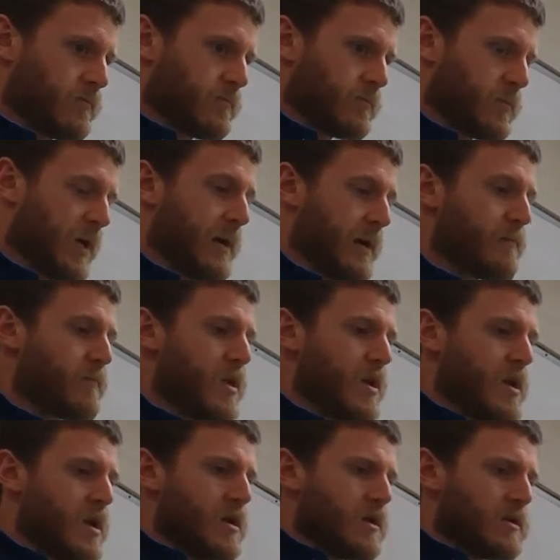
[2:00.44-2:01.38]
All right.
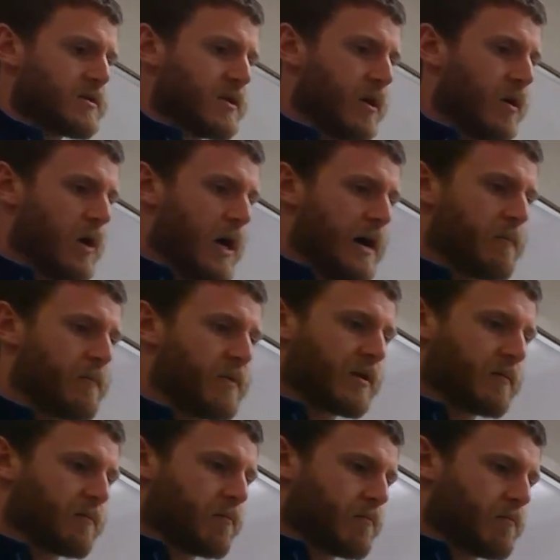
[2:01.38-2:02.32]
So I'm
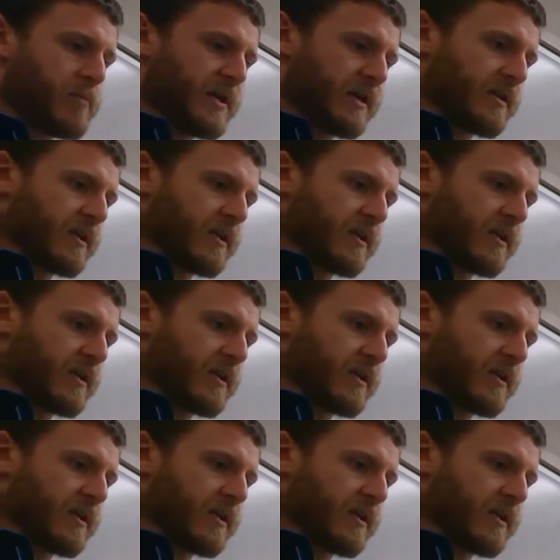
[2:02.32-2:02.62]
going to pick